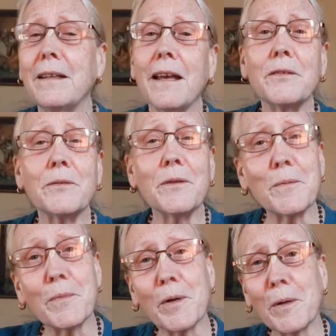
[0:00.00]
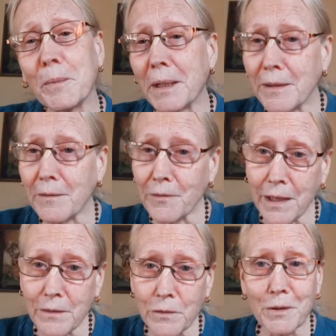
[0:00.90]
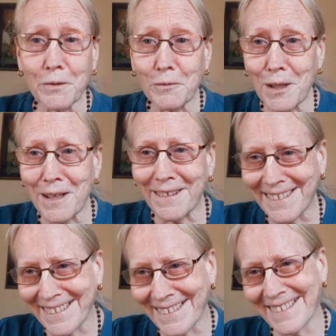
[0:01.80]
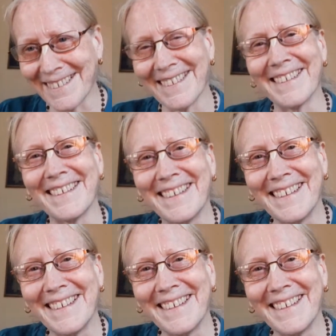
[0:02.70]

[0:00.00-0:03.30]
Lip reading: Yes, Srila Prabhupada, if that's what you want.